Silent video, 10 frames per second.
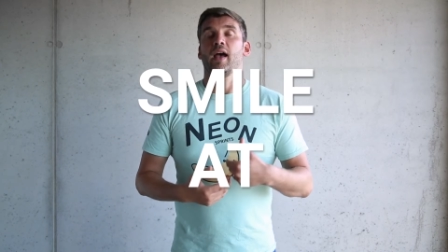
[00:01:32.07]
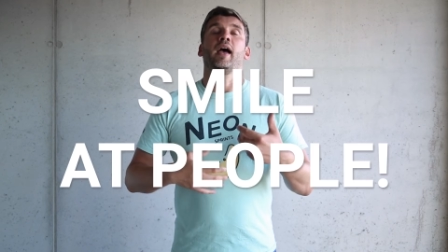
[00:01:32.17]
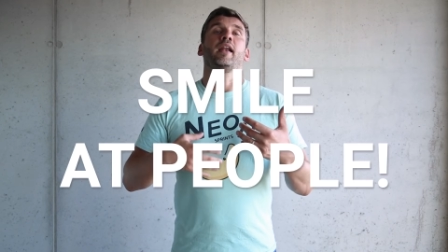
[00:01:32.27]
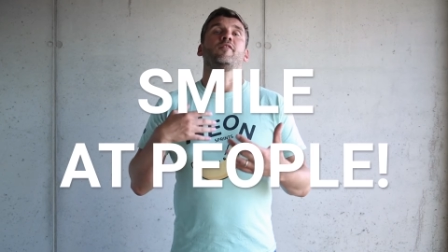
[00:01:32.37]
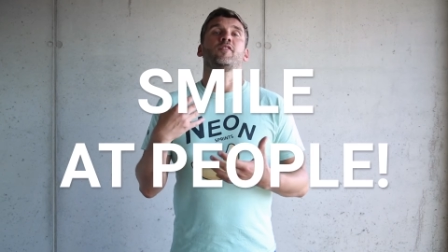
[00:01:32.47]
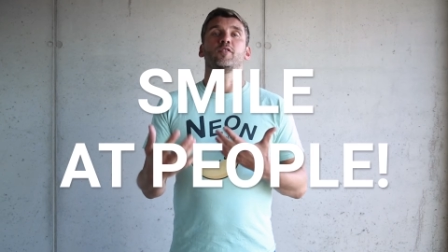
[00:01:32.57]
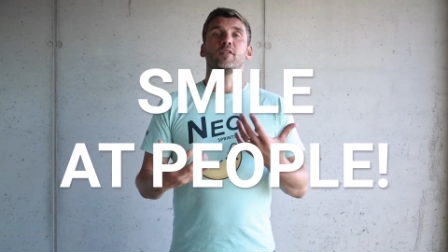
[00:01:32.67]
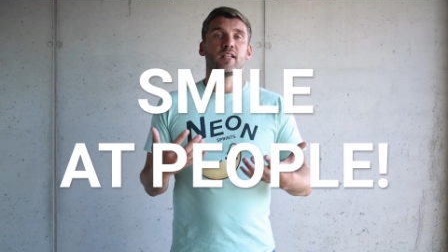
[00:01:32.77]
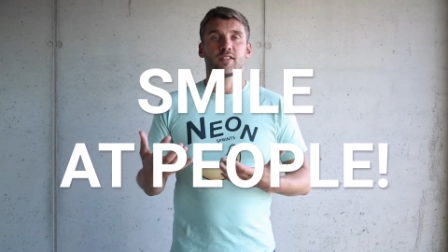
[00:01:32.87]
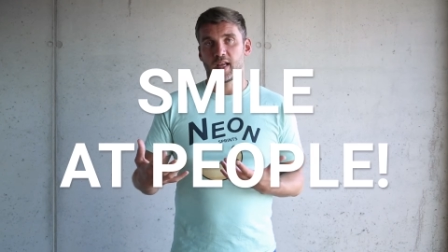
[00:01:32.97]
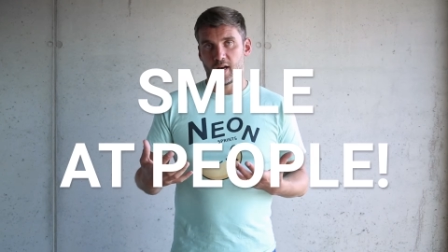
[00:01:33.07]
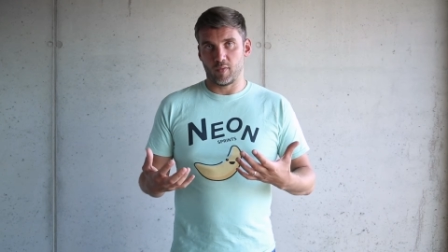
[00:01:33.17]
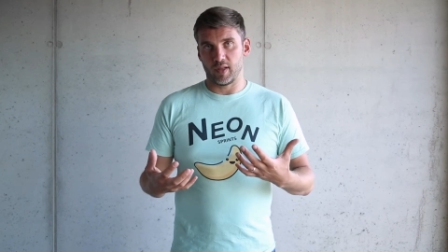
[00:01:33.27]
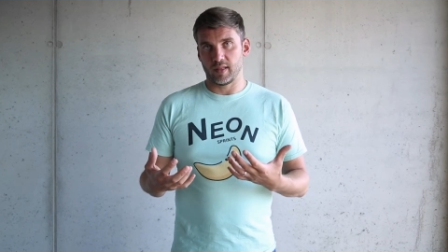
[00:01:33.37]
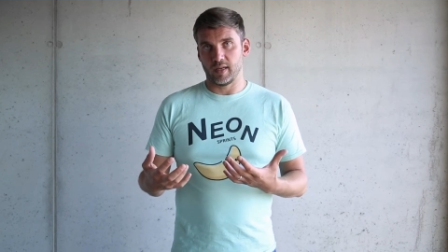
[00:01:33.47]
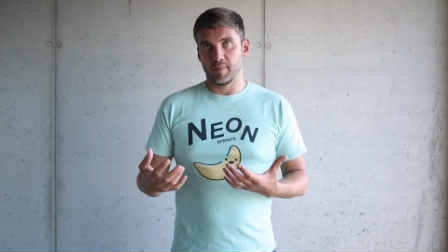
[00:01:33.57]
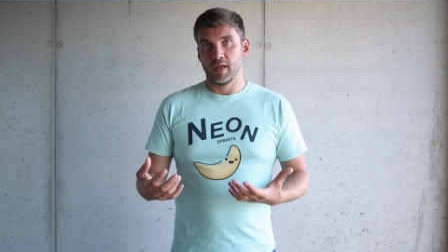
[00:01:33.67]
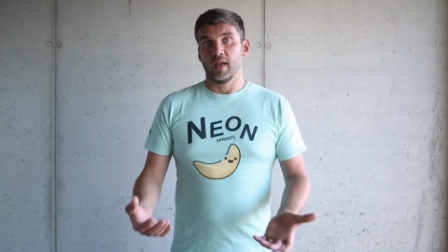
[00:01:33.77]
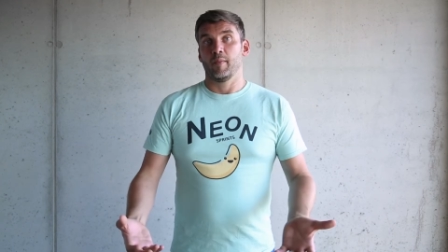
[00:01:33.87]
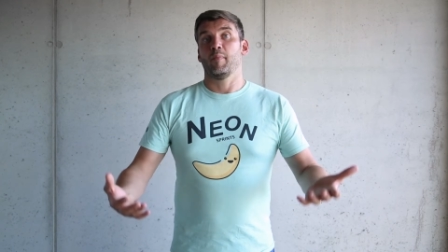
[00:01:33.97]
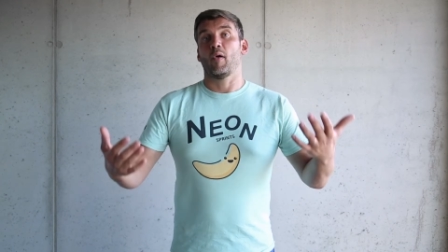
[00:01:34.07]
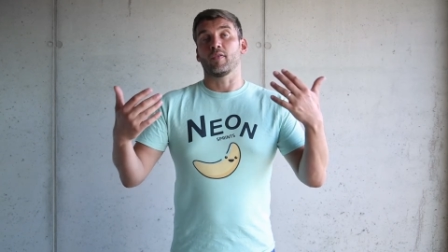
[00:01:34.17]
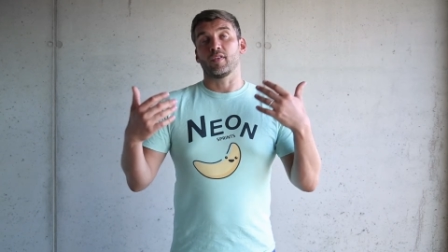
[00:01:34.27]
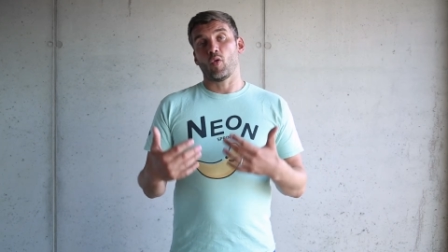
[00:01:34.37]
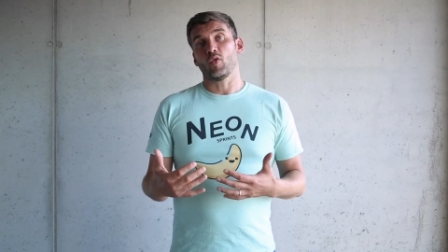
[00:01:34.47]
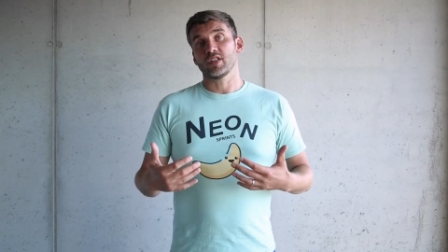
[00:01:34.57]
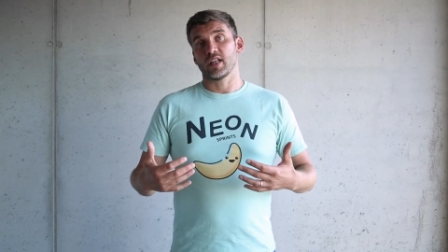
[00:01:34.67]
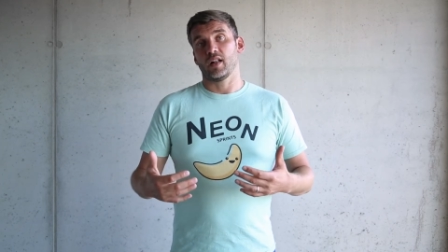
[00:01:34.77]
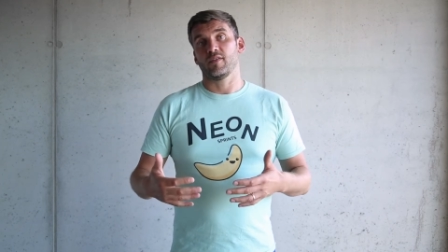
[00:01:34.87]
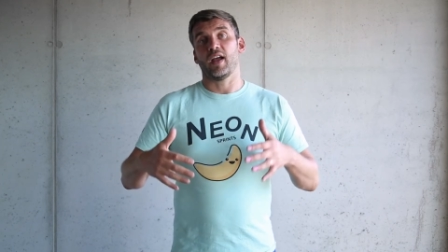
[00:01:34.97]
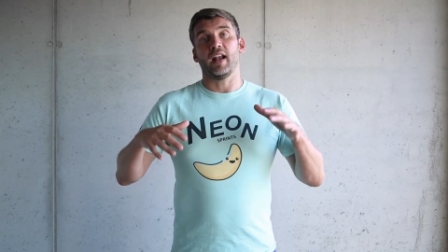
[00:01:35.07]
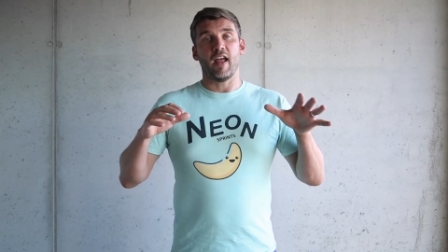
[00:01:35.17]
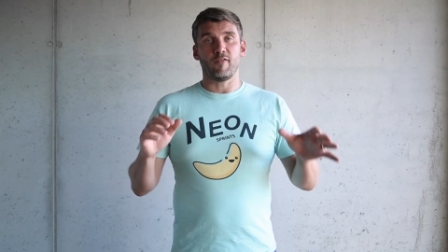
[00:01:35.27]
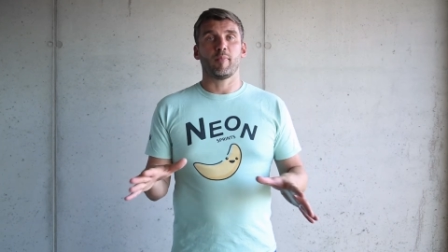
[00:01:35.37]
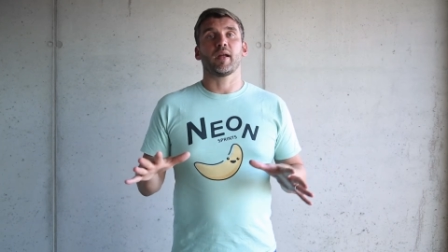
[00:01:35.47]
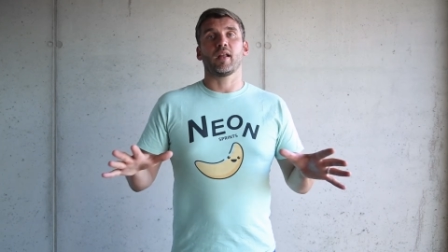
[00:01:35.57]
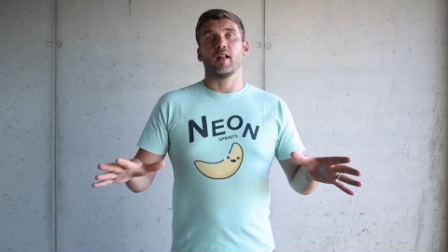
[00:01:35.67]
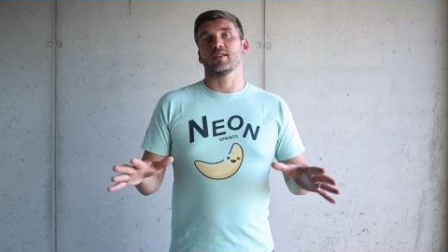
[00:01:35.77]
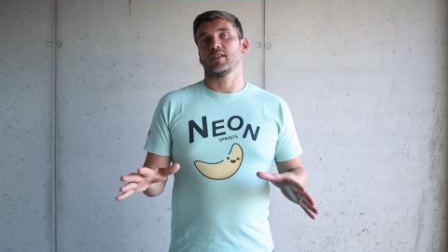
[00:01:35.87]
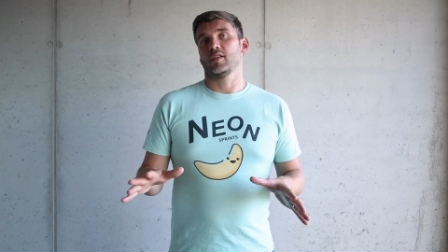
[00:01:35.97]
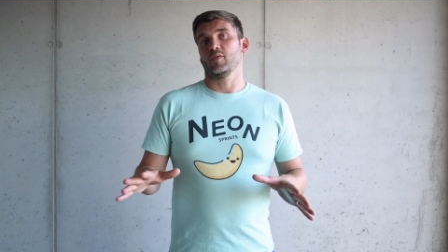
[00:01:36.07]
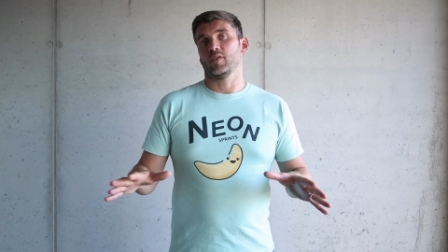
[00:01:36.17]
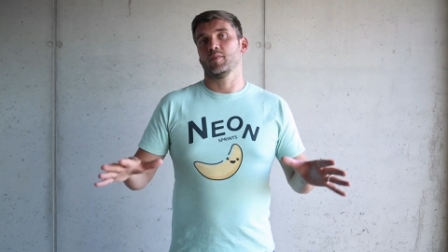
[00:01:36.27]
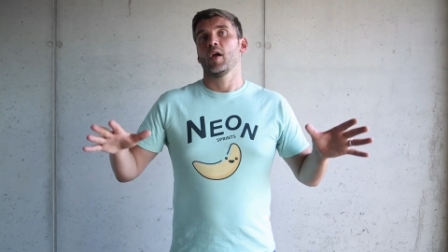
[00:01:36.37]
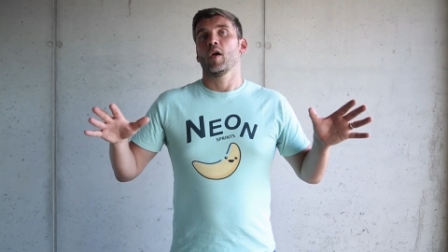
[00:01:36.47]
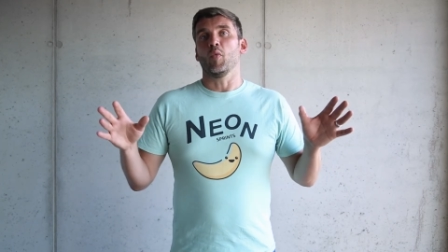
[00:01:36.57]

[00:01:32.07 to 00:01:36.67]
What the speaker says: And if you do that together with them, both yourself and everybody else in the room